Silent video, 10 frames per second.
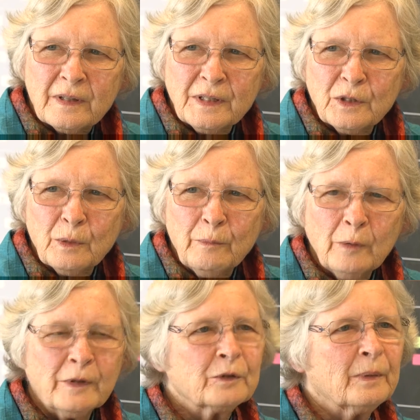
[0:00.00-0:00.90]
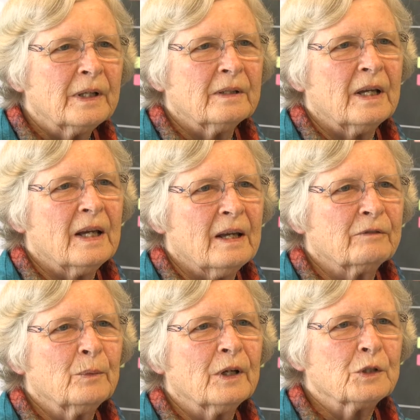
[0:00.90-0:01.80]
This is a moment when
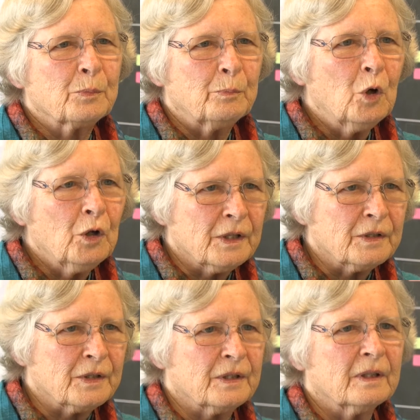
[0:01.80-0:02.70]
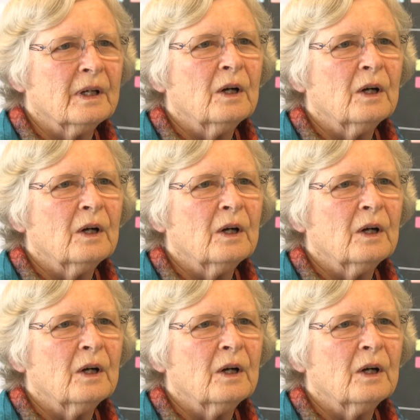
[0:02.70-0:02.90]
everyone is poised,